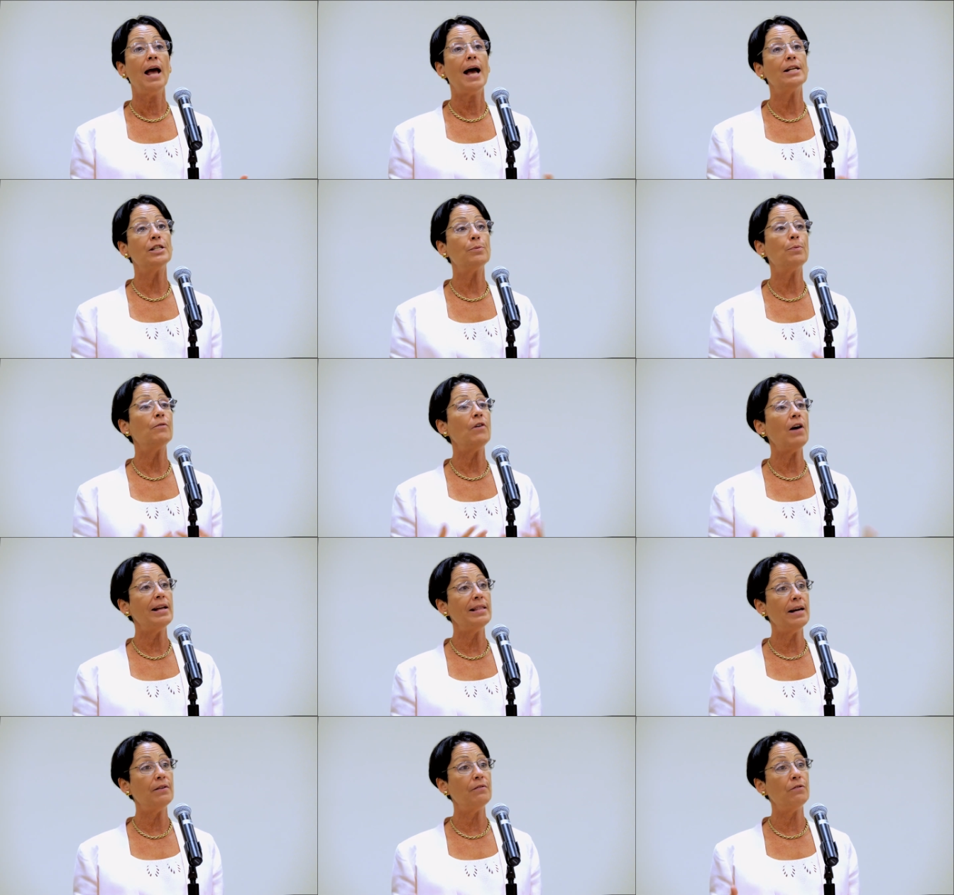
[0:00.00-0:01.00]
and to provide
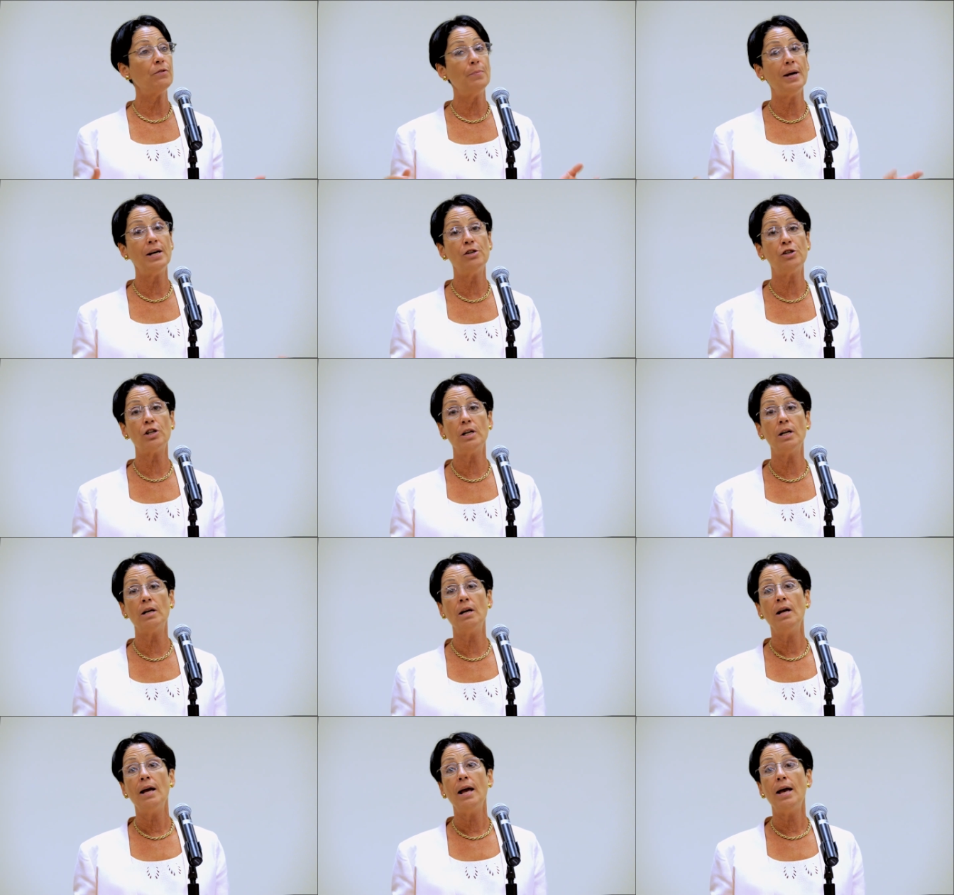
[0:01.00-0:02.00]
that information